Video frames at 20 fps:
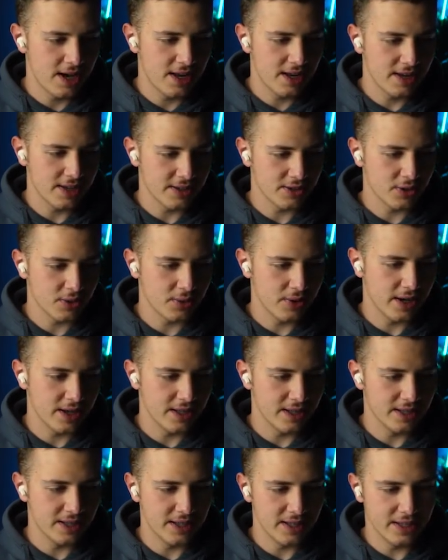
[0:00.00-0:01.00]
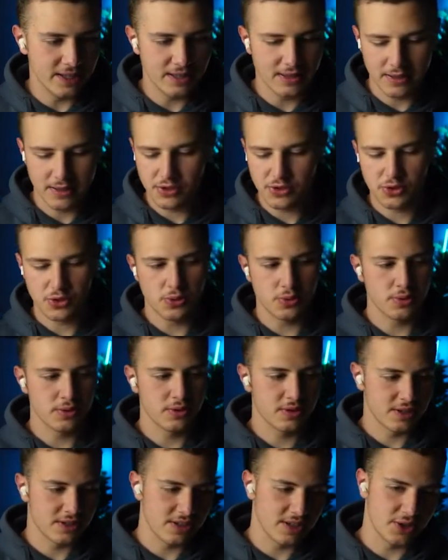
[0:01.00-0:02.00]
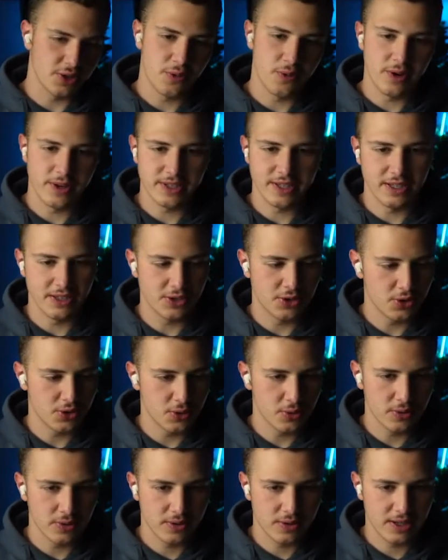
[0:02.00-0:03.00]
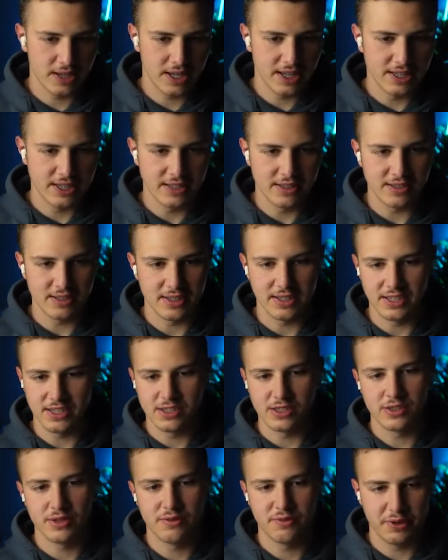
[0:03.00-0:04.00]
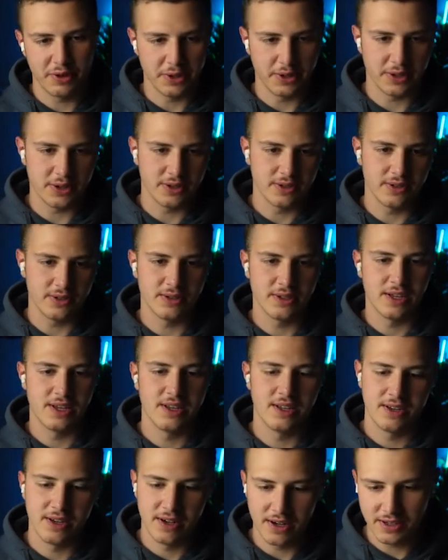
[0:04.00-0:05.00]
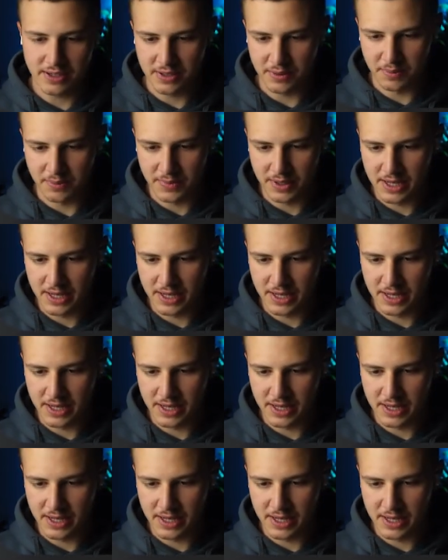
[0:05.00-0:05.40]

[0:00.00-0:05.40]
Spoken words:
Let's go ahead and delete the stroke because I don't want any stroke, and this is very good. Awesome.